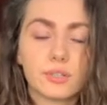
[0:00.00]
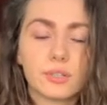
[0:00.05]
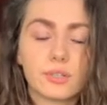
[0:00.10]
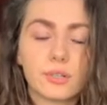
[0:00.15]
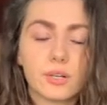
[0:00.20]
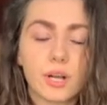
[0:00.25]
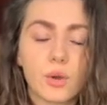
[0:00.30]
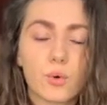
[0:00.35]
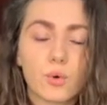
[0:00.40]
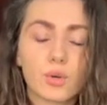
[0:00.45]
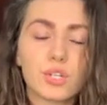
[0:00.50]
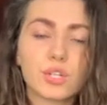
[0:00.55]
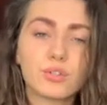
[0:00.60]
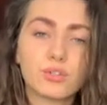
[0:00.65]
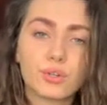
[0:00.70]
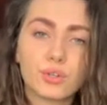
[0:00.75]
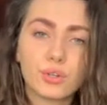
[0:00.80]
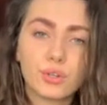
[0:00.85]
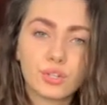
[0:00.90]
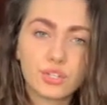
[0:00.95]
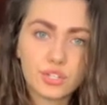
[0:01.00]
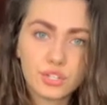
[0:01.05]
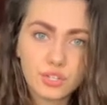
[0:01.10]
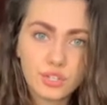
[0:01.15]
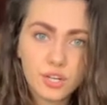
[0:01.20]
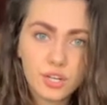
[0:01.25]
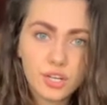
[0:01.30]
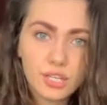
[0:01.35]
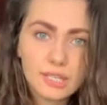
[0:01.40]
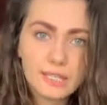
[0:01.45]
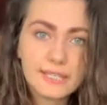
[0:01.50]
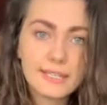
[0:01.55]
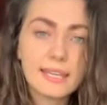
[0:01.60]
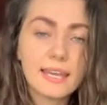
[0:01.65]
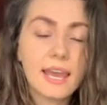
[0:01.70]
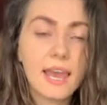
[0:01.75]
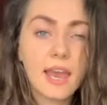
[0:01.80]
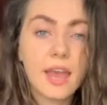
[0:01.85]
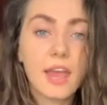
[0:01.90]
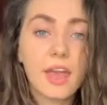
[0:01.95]
according to your seniority.
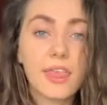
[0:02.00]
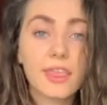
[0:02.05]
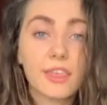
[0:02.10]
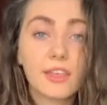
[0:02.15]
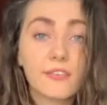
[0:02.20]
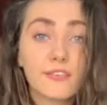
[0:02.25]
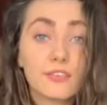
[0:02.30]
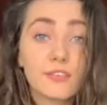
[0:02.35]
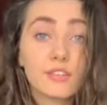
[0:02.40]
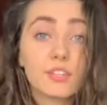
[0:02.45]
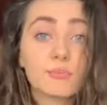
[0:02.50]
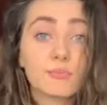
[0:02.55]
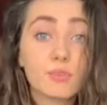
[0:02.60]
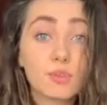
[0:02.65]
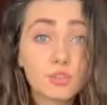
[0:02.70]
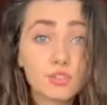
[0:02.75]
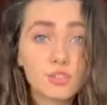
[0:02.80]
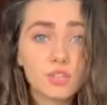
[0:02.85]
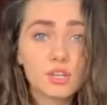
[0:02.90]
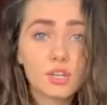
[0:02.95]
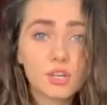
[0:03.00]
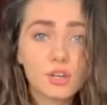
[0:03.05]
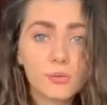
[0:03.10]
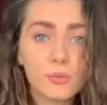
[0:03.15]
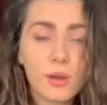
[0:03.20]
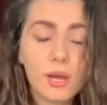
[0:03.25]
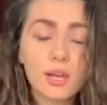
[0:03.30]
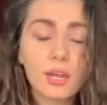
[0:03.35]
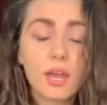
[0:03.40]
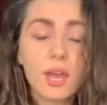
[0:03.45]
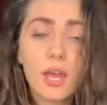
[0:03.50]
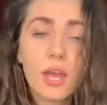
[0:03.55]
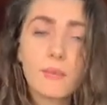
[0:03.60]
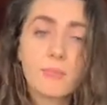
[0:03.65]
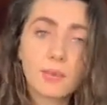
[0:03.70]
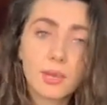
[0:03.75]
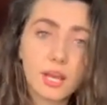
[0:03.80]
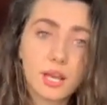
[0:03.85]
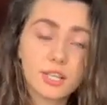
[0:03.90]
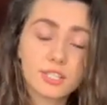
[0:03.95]
And if you're the most junior one,
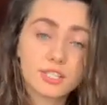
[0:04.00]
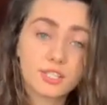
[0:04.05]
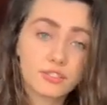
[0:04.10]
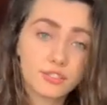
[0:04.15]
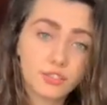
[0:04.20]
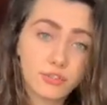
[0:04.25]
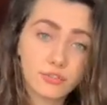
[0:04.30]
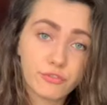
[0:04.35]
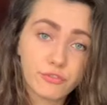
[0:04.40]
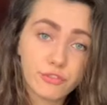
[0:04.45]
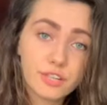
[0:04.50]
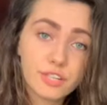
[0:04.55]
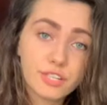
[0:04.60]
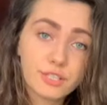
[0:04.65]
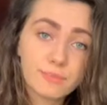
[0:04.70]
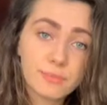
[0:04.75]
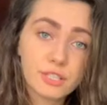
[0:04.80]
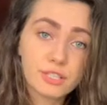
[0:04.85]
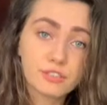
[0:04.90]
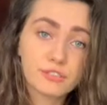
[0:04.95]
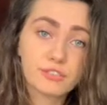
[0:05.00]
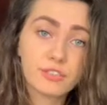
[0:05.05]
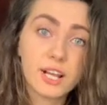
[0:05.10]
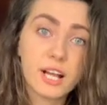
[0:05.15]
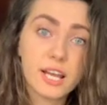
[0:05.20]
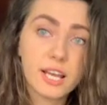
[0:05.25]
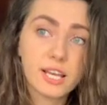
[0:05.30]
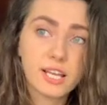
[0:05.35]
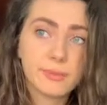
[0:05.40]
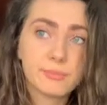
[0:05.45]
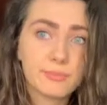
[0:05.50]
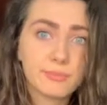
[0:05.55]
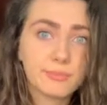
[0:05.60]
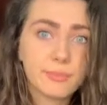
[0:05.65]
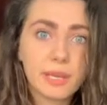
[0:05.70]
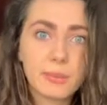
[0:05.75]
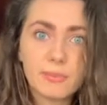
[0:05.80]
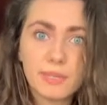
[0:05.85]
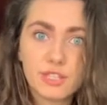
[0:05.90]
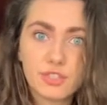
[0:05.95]
because it's your first month of flying,
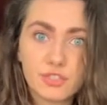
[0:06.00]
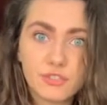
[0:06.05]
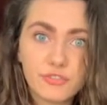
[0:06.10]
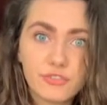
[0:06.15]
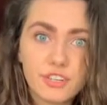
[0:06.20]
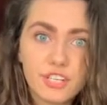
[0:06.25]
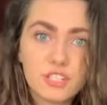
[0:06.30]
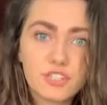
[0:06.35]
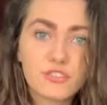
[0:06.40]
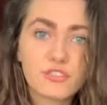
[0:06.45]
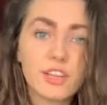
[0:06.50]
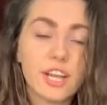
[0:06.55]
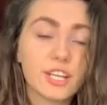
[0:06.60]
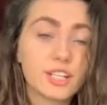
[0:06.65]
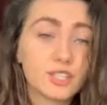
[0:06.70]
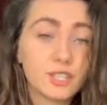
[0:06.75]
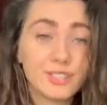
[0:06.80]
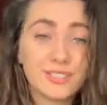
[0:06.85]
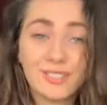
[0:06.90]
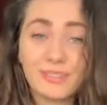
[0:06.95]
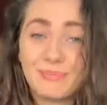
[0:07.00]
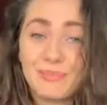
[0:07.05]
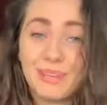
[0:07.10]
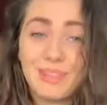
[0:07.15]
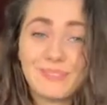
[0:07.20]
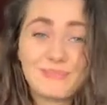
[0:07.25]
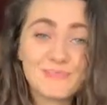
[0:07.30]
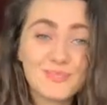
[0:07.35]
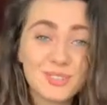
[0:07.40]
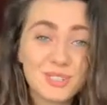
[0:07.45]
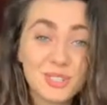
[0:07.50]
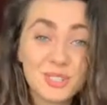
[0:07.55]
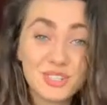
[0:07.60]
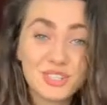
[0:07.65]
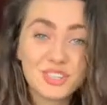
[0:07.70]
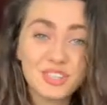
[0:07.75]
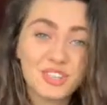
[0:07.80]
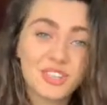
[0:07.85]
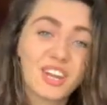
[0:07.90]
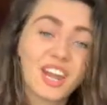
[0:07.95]
maybe it's your first flight, you will be the most
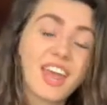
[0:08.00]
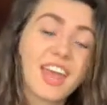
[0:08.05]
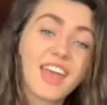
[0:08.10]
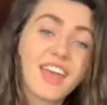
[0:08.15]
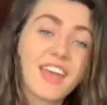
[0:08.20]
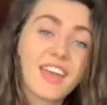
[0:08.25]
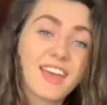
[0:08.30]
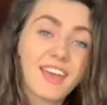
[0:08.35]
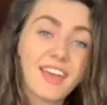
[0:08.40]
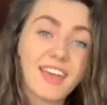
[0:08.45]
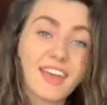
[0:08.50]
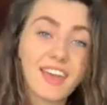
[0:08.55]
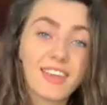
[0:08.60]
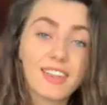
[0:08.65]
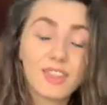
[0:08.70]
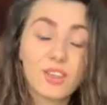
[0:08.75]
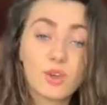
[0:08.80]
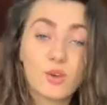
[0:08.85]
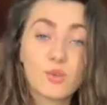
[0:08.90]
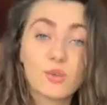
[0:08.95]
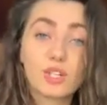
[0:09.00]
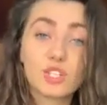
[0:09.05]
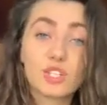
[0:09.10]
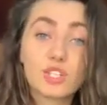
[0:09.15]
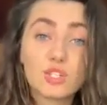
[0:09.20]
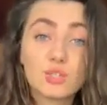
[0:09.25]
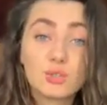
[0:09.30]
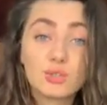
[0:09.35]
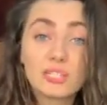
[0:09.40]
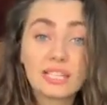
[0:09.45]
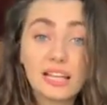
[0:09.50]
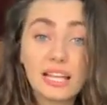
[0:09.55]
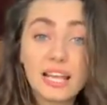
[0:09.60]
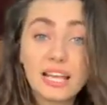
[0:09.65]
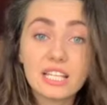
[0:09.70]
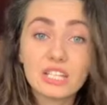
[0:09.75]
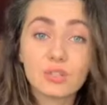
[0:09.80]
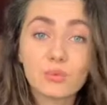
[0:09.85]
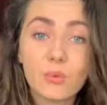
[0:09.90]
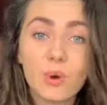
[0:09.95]
junior, and you will choose the
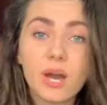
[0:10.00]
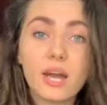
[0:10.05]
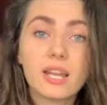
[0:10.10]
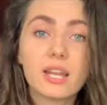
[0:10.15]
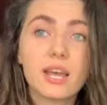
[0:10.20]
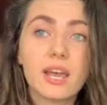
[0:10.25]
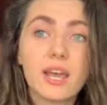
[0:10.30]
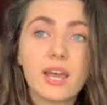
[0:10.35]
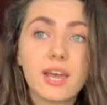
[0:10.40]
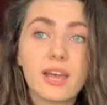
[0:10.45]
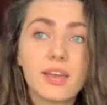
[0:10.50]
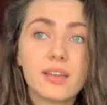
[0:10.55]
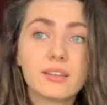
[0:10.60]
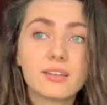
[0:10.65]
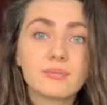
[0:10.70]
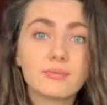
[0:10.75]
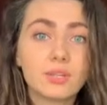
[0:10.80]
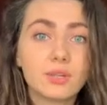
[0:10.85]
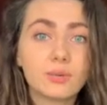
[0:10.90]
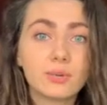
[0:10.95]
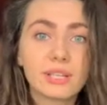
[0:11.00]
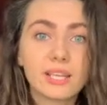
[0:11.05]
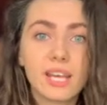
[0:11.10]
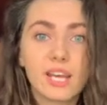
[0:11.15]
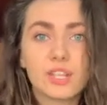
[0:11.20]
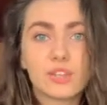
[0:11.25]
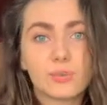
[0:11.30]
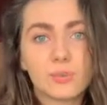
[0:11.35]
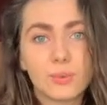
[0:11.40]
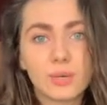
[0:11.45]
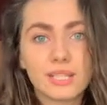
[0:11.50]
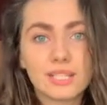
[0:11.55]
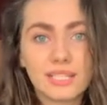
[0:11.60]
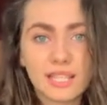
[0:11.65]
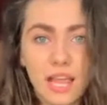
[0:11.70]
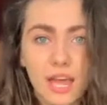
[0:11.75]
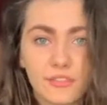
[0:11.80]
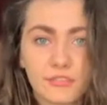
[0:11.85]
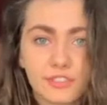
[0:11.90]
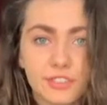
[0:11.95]
last one, and you will get what's
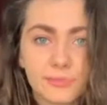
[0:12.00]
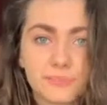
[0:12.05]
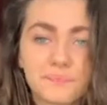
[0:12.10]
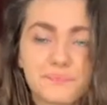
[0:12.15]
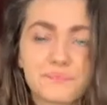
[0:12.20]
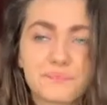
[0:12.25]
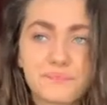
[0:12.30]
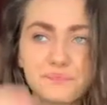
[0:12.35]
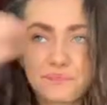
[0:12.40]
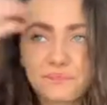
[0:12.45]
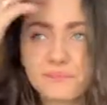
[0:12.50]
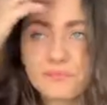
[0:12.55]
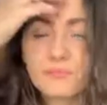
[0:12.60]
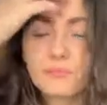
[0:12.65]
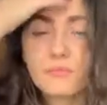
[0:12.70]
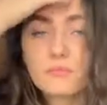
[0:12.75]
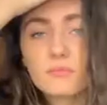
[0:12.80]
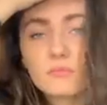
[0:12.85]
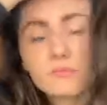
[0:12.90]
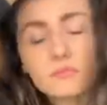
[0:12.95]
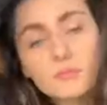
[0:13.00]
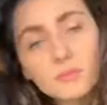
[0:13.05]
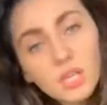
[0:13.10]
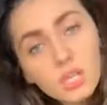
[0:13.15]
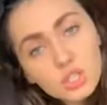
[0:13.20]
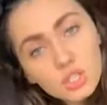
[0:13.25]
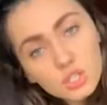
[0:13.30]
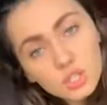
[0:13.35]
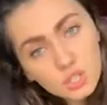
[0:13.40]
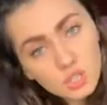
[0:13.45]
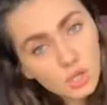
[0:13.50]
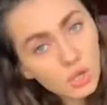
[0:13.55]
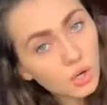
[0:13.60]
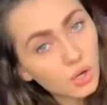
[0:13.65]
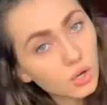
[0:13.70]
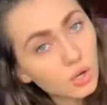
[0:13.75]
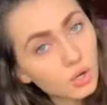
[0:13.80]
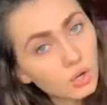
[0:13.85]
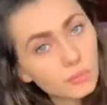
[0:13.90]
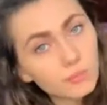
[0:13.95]
left.
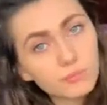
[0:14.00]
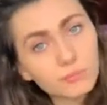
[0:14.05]
So